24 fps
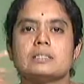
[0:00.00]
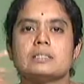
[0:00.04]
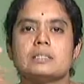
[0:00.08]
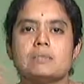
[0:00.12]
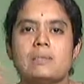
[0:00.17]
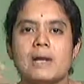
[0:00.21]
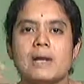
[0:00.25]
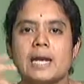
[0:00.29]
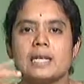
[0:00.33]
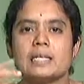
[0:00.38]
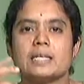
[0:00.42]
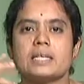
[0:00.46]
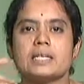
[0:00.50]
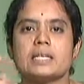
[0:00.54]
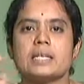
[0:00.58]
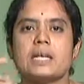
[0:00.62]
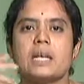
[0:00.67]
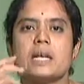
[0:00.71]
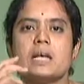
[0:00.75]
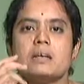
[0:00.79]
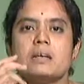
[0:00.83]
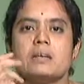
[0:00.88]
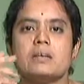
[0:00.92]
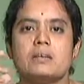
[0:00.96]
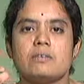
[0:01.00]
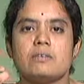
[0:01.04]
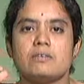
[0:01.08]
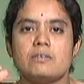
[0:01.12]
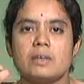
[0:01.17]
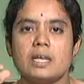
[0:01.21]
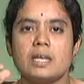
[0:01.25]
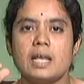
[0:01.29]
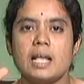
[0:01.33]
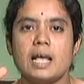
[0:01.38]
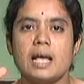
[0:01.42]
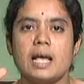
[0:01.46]
the bacteria
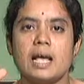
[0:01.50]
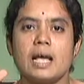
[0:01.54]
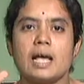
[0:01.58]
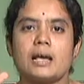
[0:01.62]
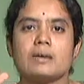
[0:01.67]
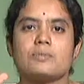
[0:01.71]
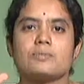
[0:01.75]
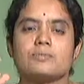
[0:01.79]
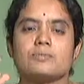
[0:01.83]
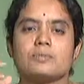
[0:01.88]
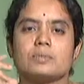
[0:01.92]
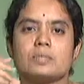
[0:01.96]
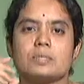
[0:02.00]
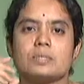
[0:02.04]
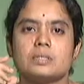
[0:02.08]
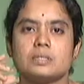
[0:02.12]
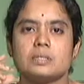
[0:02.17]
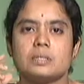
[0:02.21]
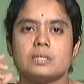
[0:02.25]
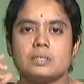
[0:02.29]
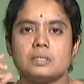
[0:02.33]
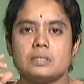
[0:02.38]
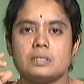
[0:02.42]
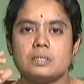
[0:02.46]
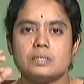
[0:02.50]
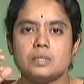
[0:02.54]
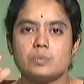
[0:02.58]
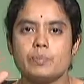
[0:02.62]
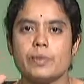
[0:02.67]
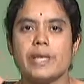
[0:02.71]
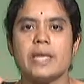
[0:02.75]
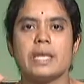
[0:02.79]
will have the